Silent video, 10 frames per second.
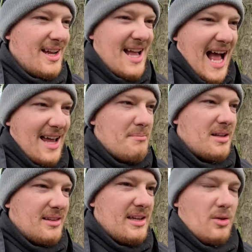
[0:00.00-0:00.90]
I am a
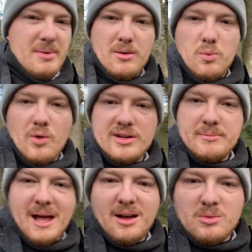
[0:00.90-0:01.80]
little bit worried
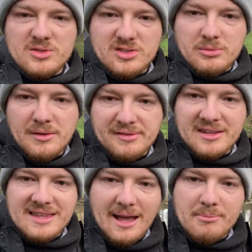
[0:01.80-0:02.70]
about some of the
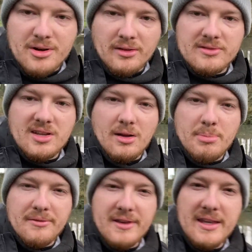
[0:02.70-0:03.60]
debris on top
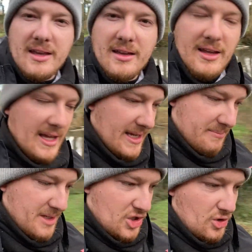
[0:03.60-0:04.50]
of here.
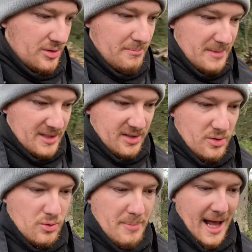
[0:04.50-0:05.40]
It shouldn't be
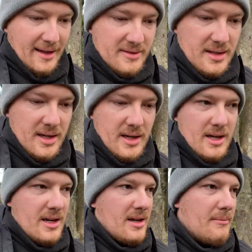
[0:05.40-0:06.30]
too bad,
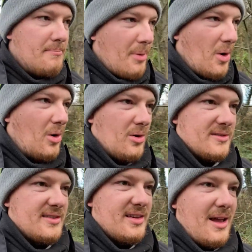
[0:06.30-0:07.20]

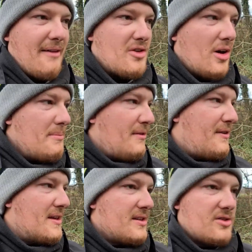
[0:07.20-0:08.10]
But I've got my
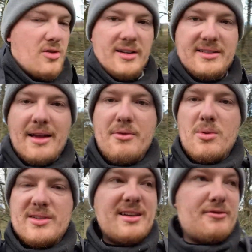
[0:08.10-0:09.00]
fingers crossed,
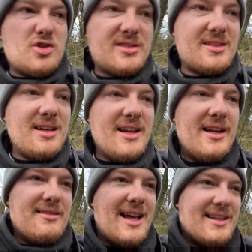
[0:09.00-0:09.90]
everyone, because I've just,
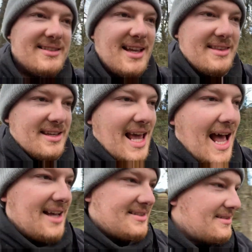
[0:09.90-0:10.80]
like I said, the
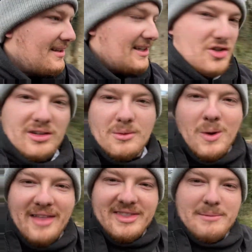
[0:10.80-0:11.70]
cast literally
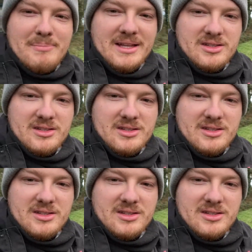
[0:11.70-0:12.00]
went a bit